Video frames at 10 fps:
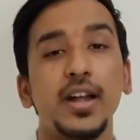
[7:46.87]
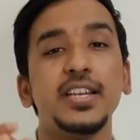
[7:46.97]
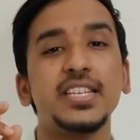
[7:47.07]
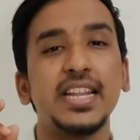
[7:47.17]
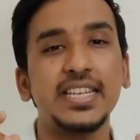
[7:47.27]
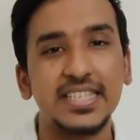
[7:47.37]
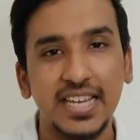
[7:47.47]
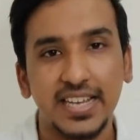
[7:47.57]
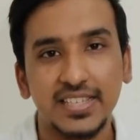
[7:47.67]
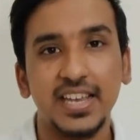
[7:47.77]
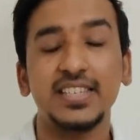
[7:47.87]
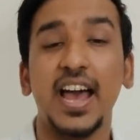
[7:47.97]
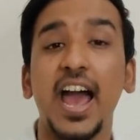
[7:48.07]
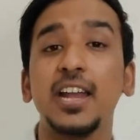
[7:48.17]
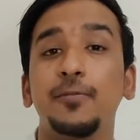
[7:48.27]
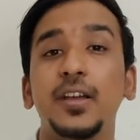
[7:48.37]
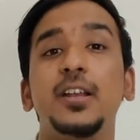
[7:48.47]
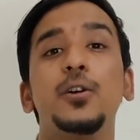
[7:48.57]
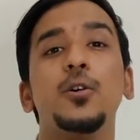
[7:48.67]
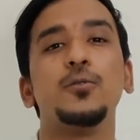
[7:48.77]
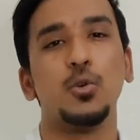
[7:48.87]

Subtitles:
understand the success and failure of